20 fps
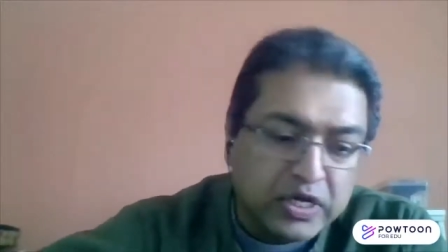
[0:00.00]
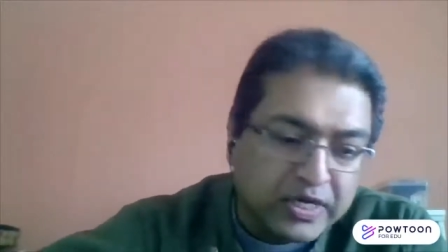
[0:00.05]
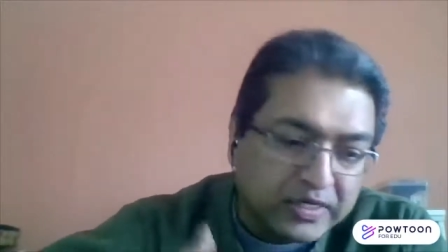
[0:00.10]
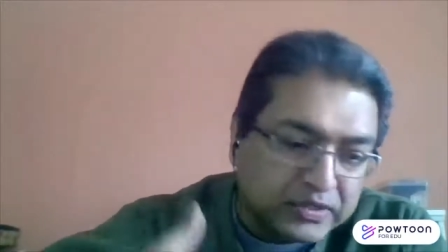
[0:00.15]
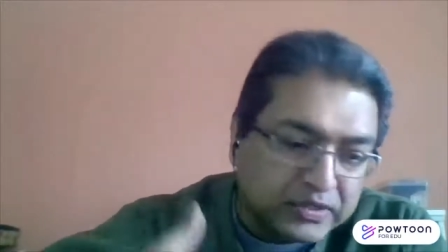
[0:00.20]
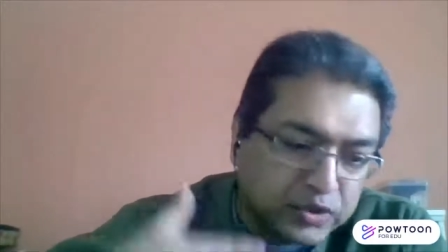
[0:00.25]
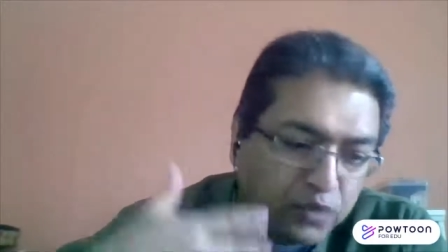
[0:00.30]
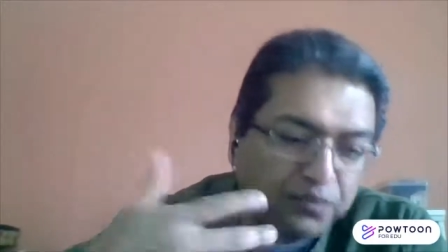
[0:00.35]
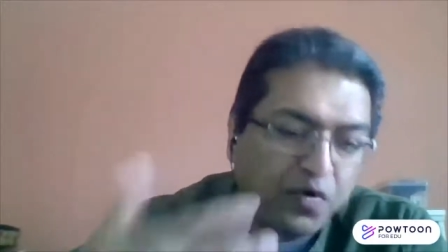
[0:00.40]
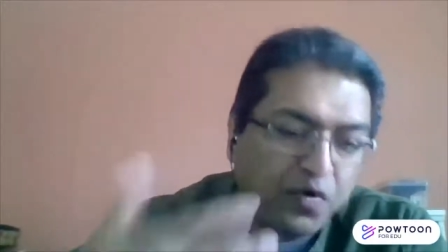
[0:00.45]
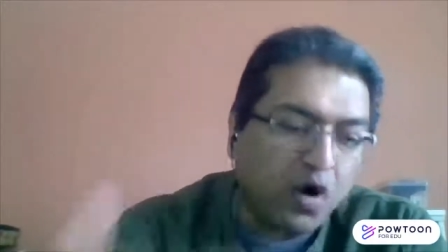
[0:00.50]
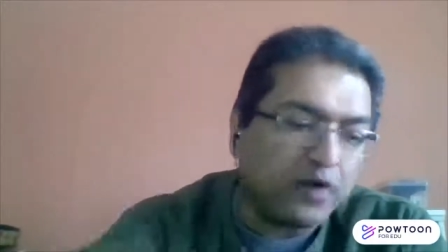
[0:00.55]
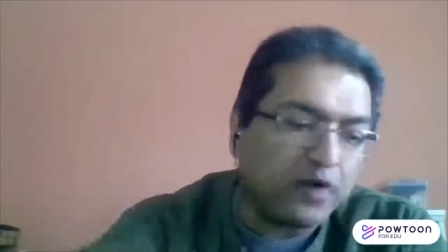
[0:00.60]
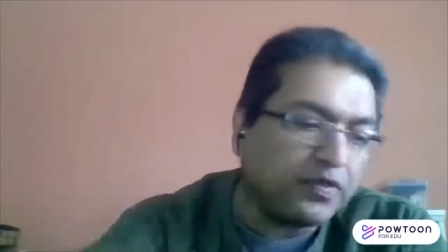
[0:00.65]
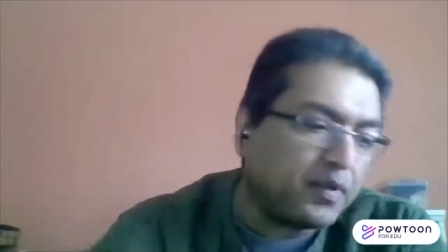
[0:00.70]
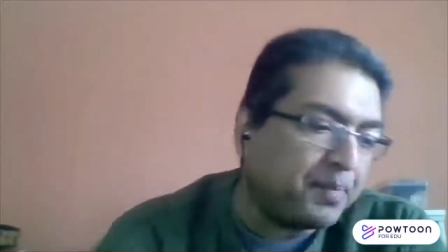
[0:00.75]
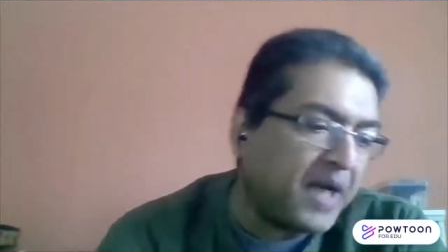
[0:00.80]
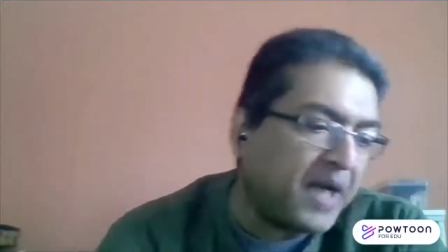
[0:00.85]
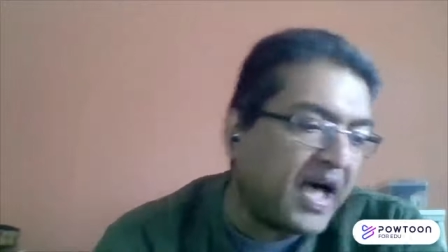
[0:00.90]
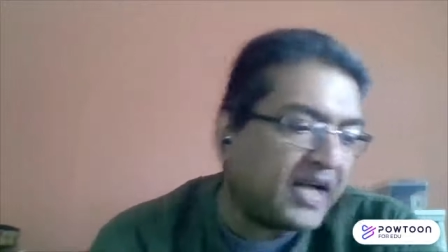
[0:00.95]
so far in
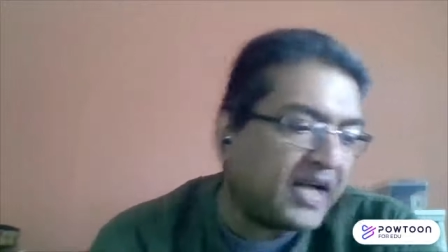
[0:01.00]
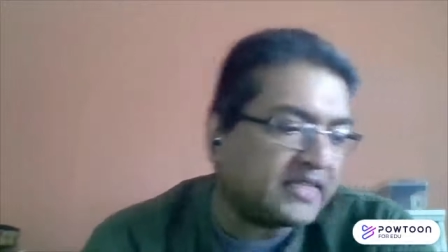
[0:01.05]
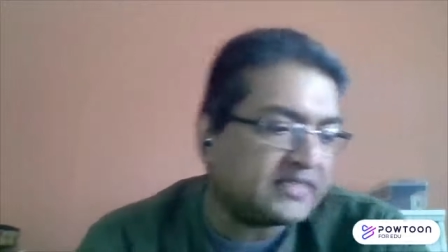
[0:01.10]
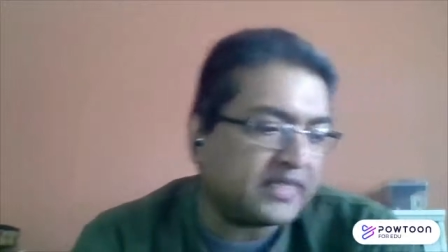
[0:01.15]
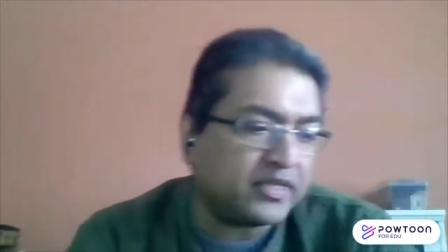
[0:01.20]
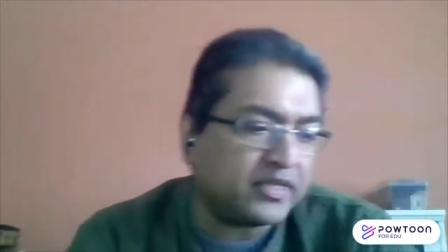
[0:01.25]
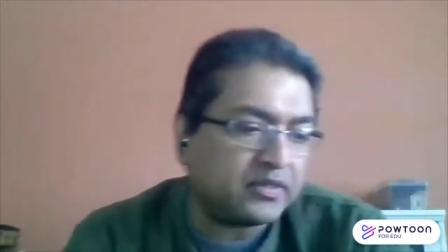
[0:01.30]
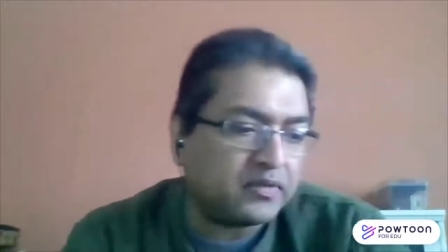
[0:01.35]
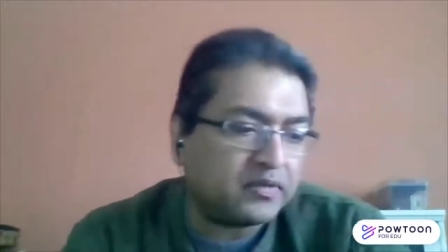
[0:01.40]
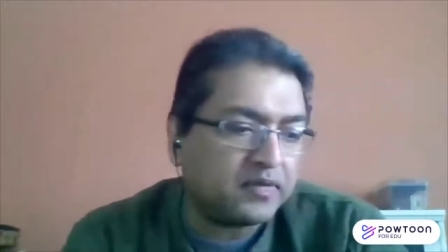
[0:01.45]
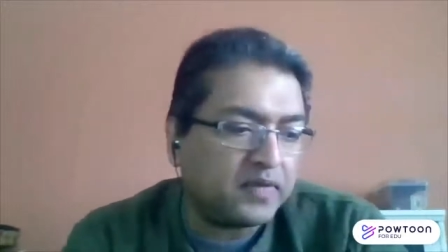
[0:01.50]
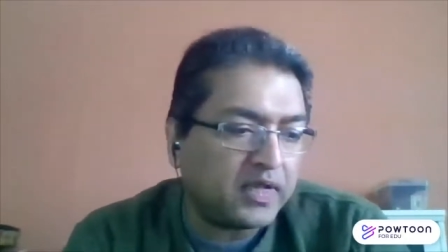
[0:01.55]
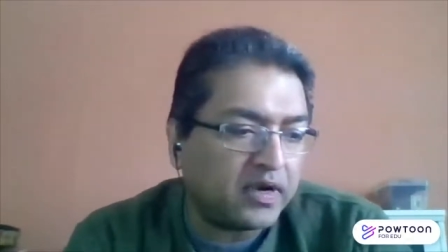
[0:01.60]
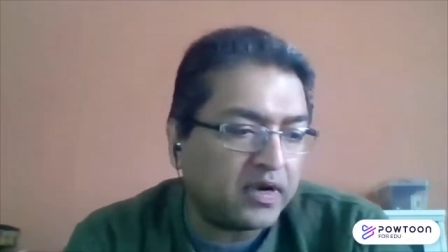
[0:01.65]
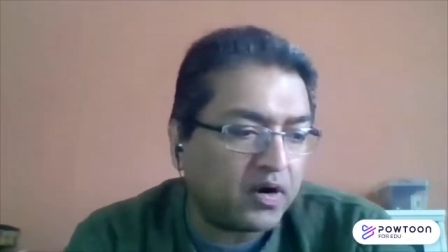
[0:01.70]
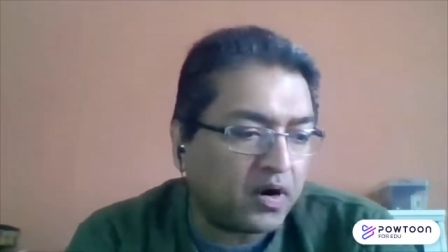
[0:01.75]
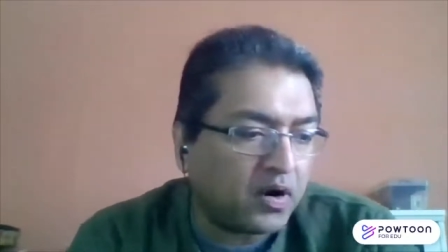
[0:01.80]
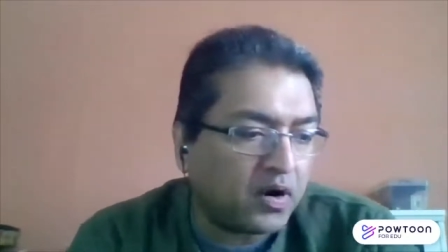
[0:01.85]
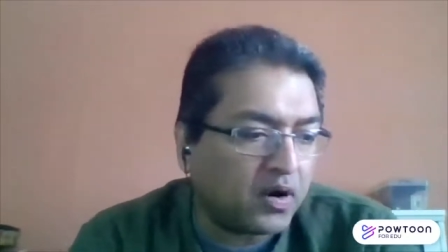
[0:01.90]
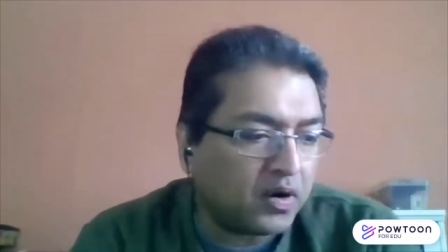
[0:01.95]
the past that
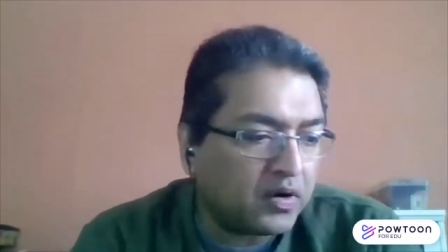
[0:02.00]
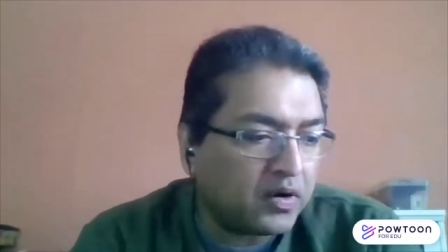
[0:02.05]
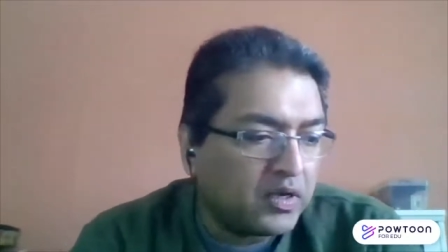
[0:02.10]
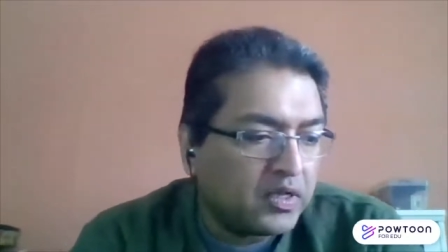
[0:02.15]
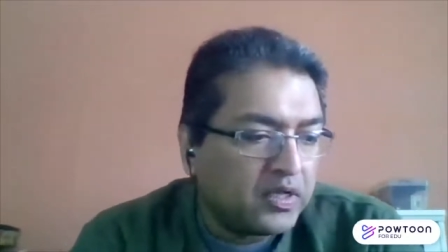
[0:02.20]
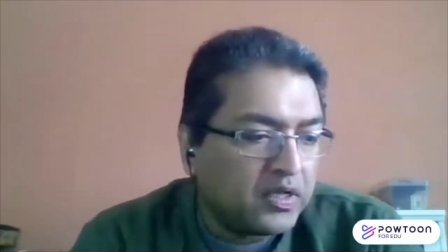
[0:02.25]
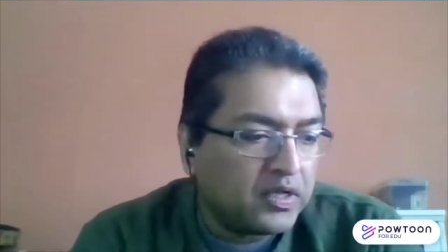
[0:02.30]
there are